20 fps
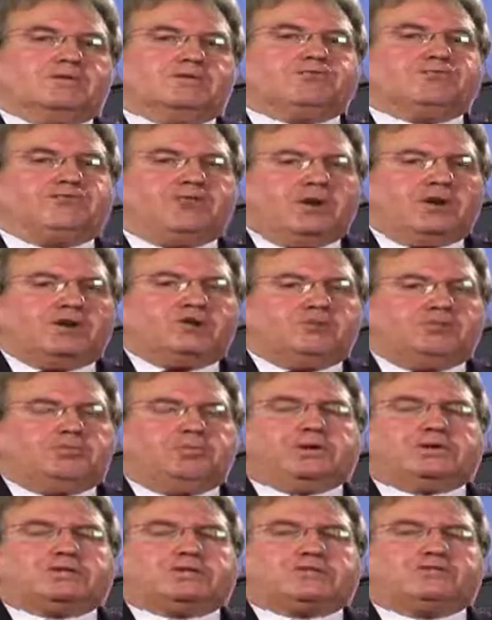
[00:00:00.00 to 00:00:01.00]
The final
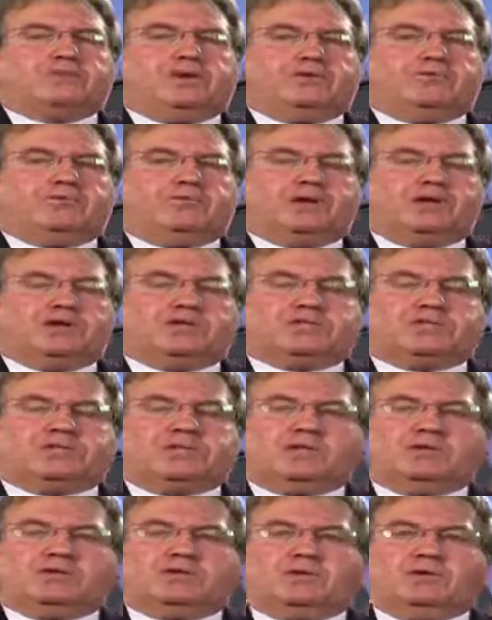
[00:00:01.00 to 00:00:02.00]
piece of advice
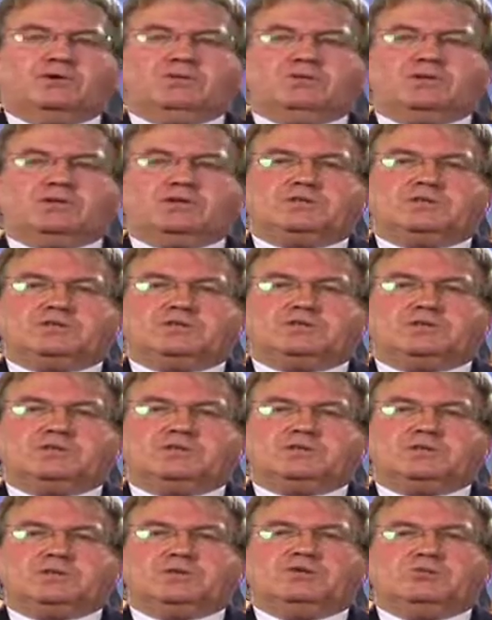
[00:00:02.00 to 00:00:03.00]
here, though, is
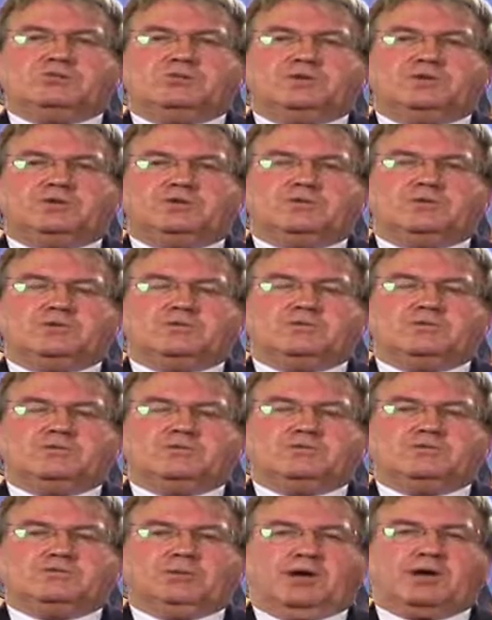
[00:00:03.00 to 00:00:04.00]
to deal with
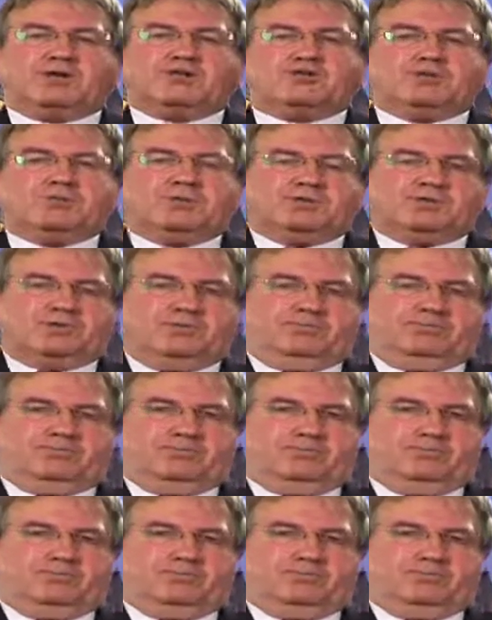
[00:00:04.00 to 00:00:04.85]
plagiarism.